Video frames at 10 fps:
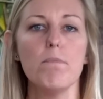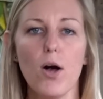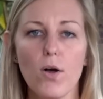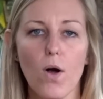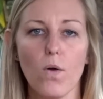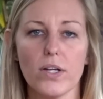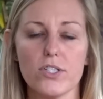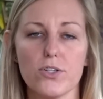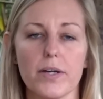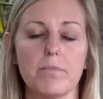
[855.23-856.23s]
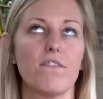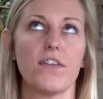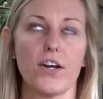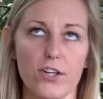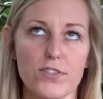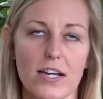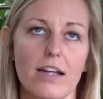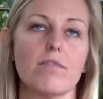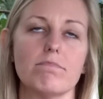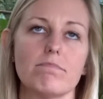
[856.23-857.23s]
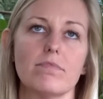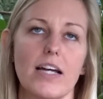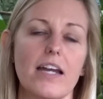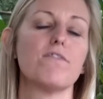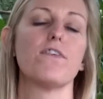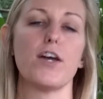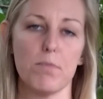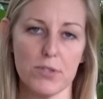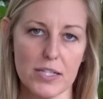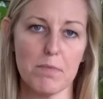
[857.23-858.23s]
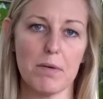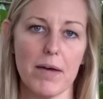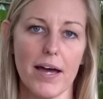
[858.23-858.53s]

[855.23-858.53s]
poke a hole into it if they're using an inflatable sleeping